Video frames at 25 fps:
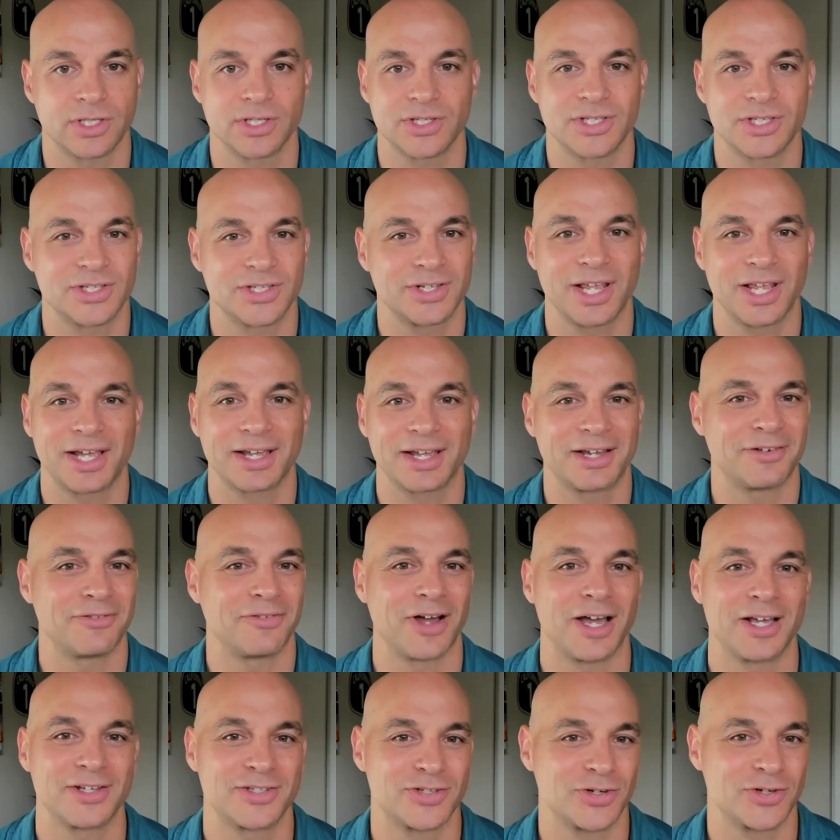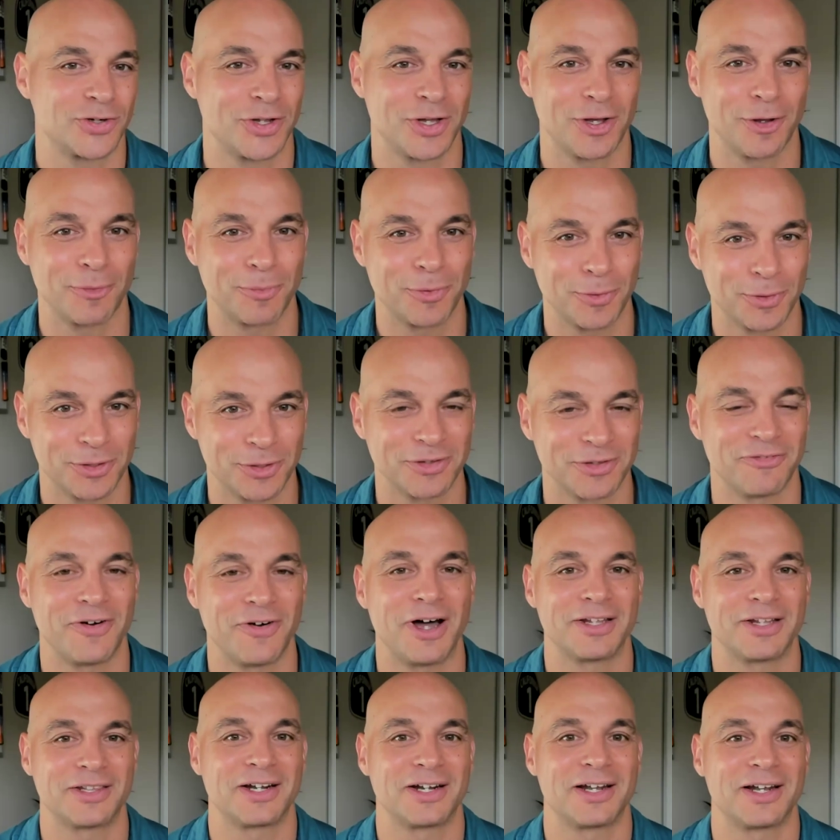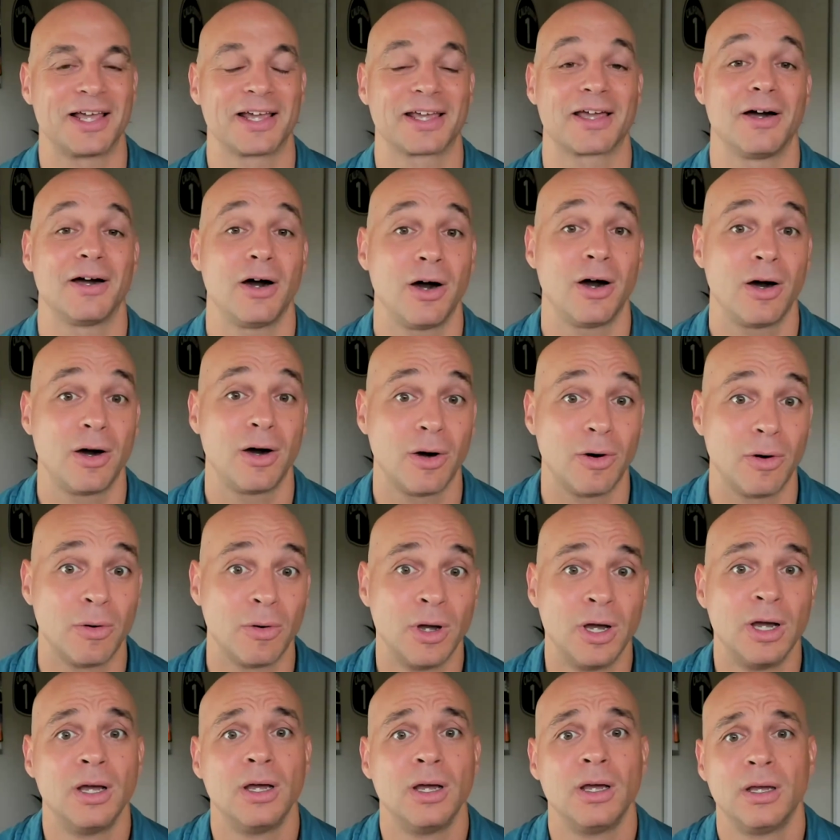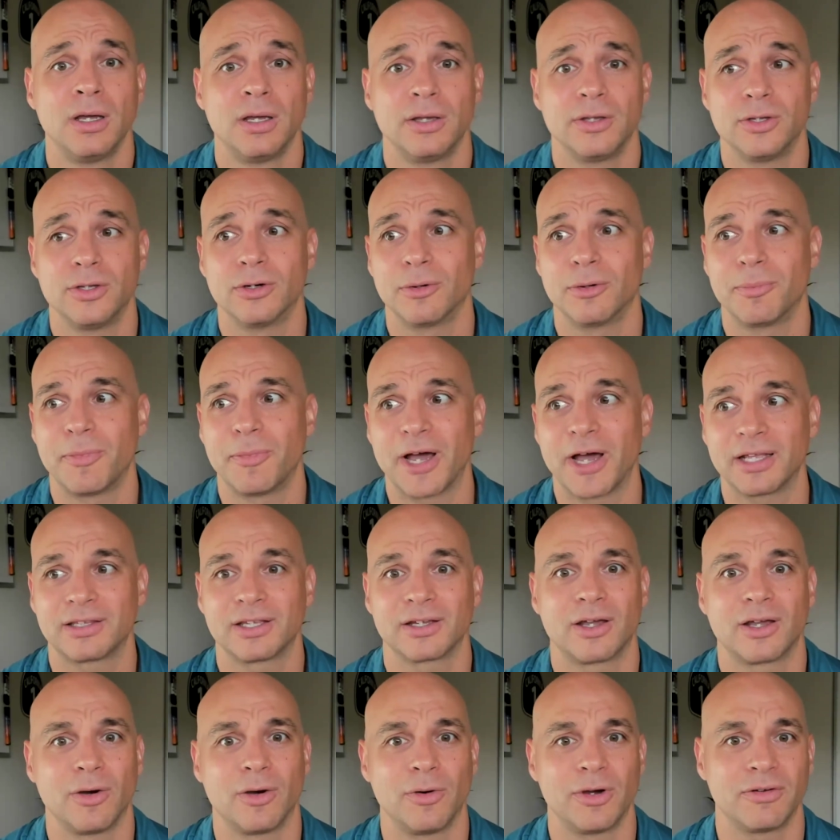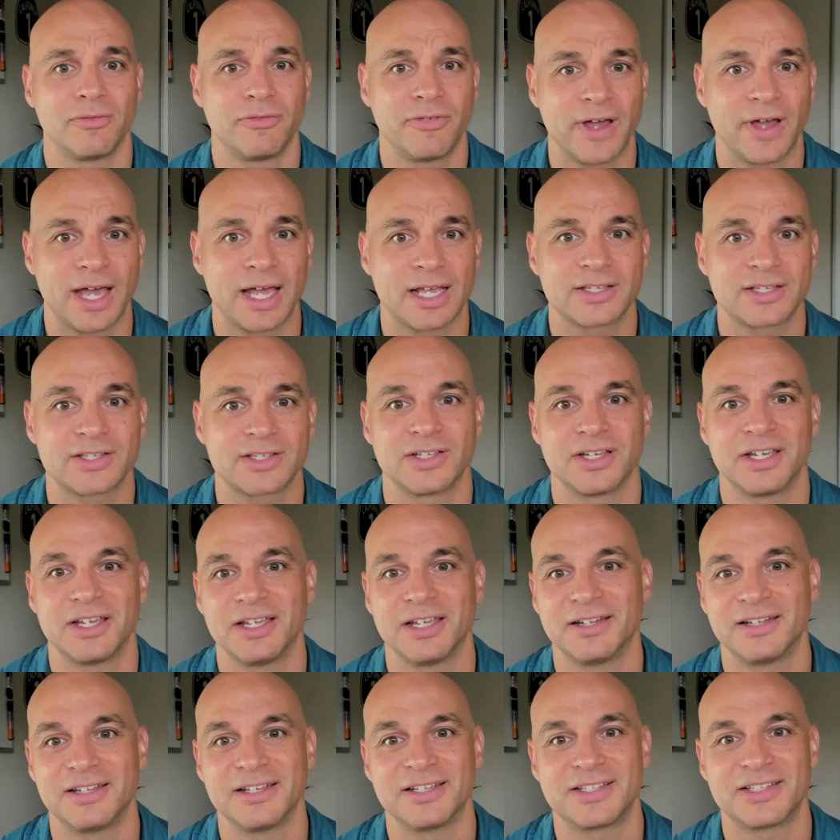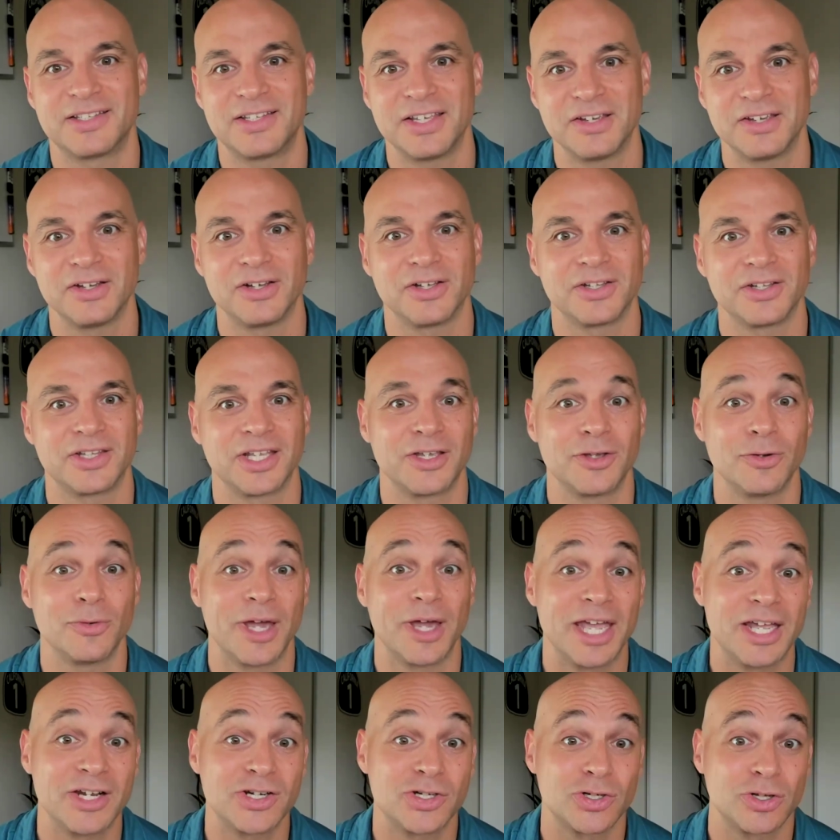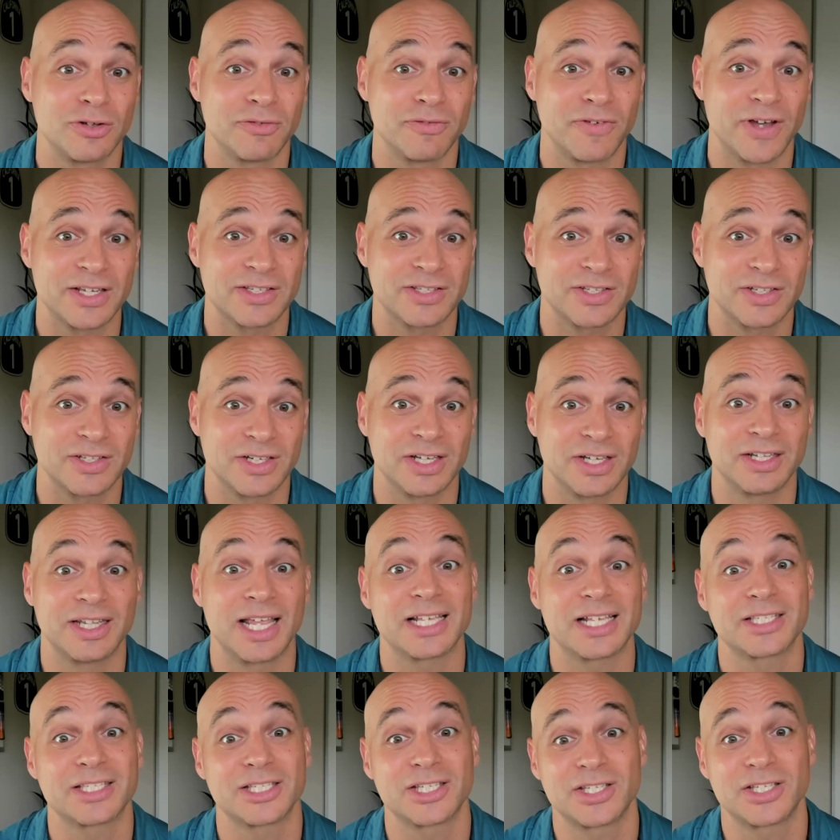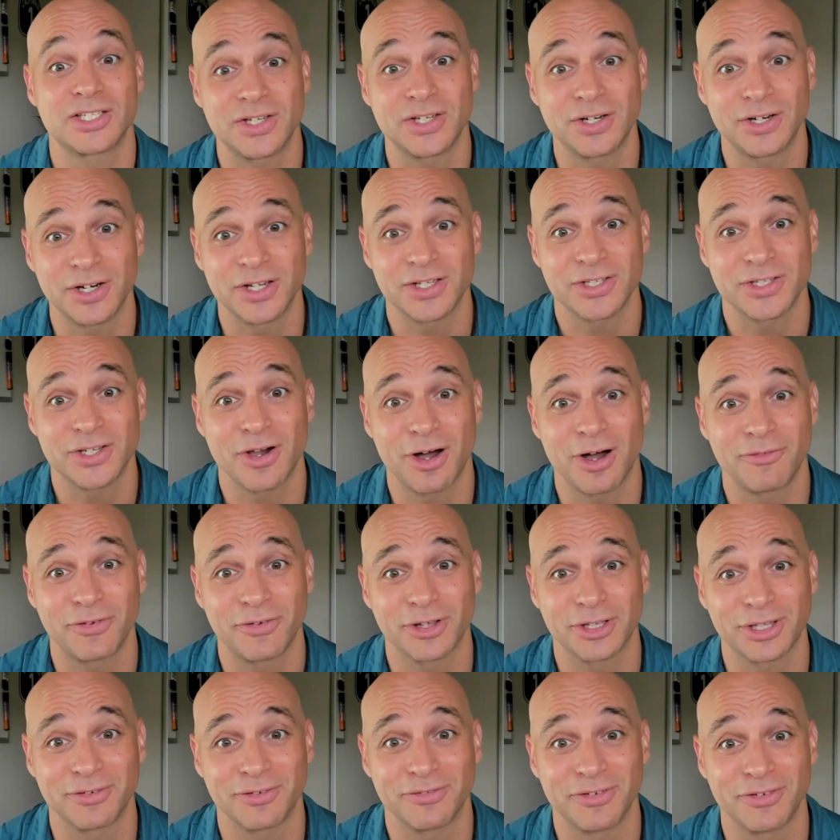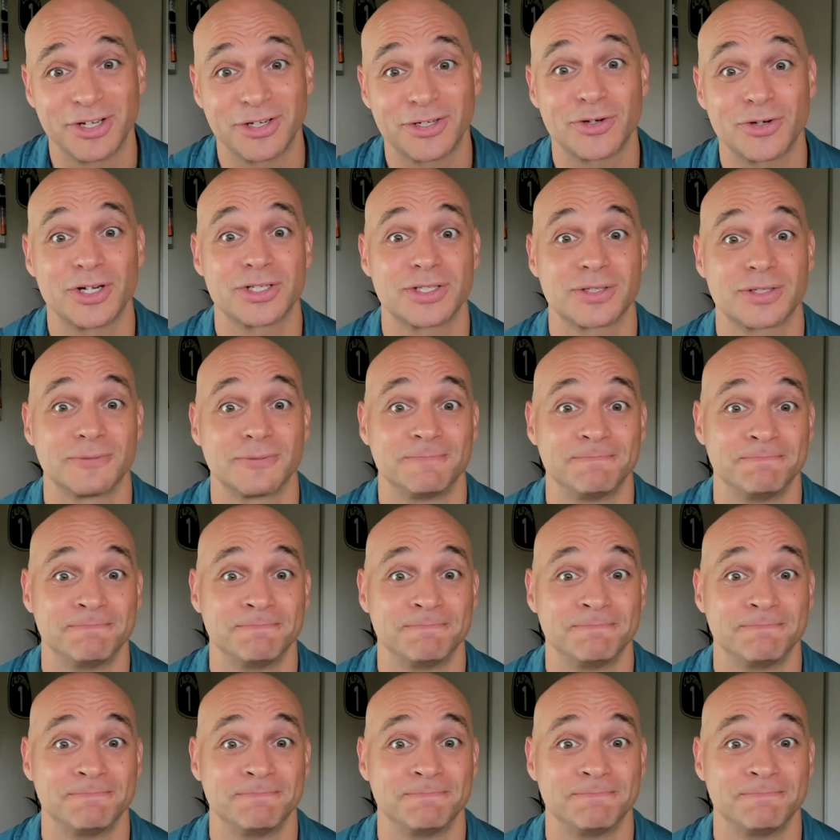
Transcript: This isn't like advisory to help you with the fund. They're like, oh, you're about to go invest in this deal that you angel invested in. That's a serious conflict of interest.